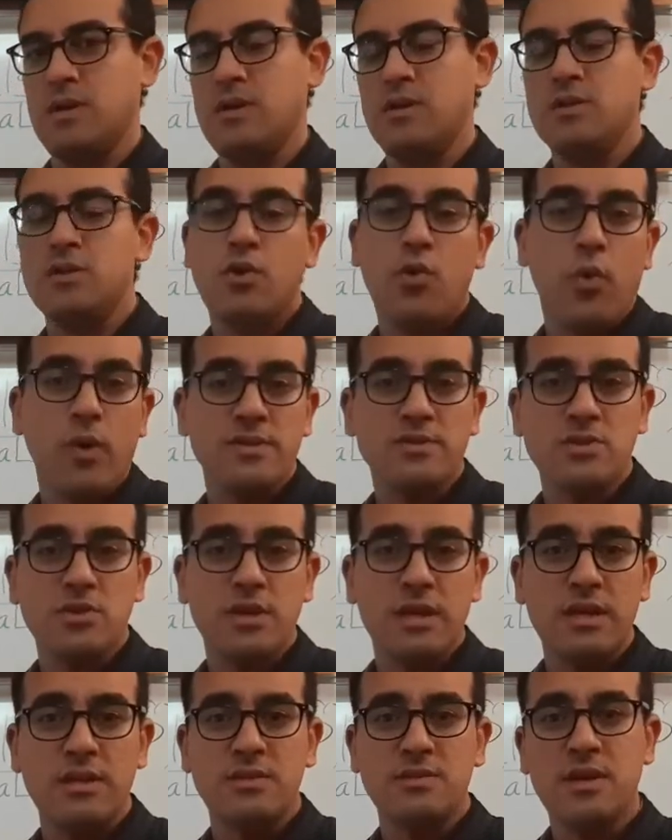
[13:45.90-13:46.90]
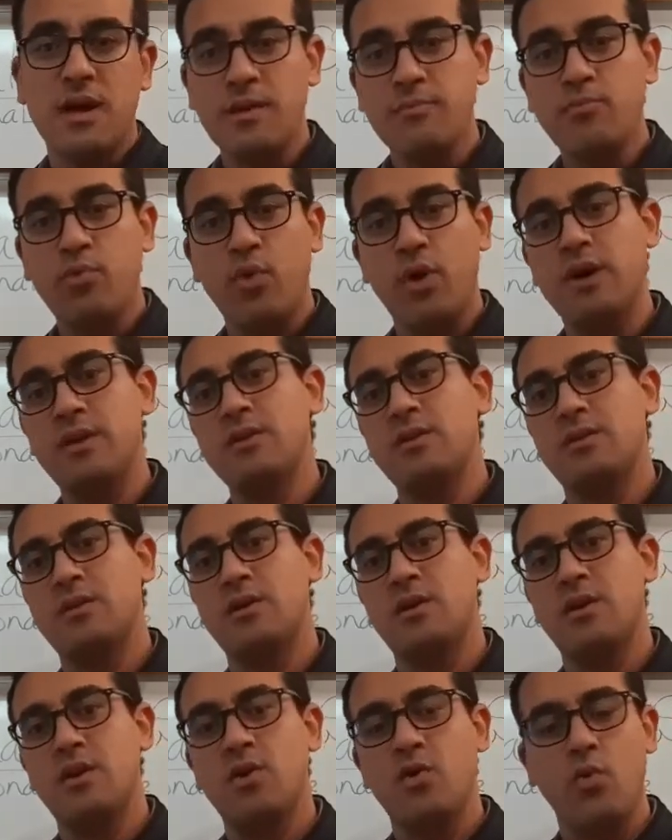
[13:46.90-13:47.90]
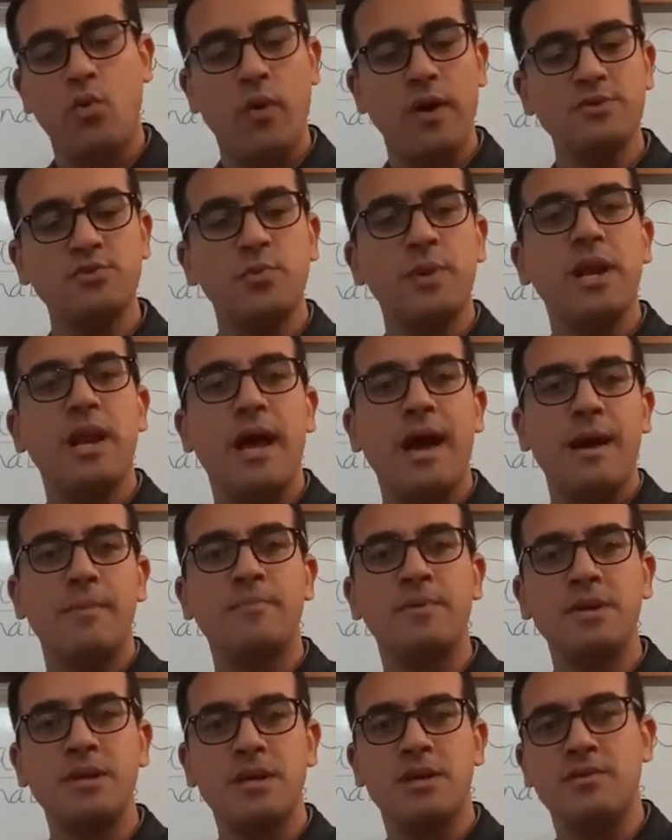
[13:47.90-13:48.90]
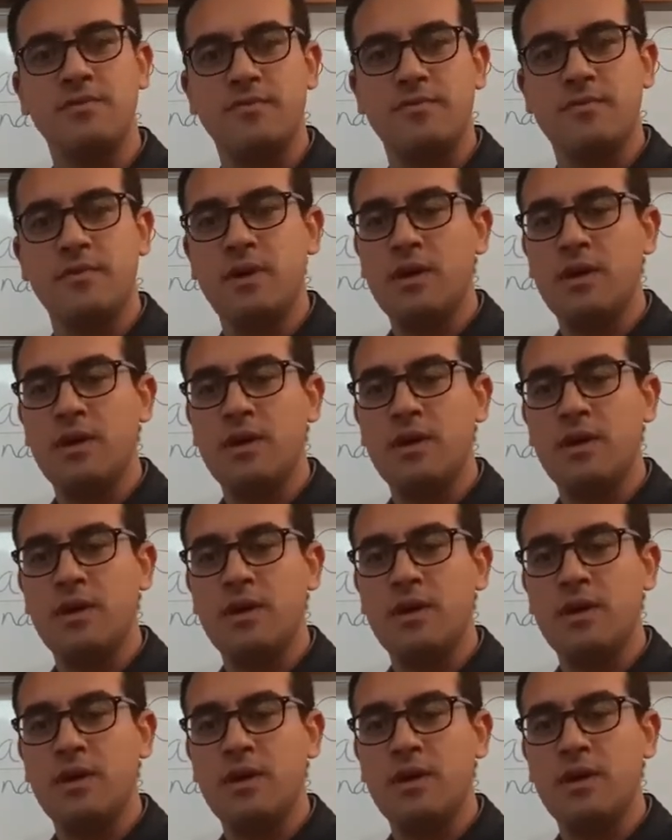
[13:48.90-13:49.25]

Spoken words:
The question in type 1, what will happen if?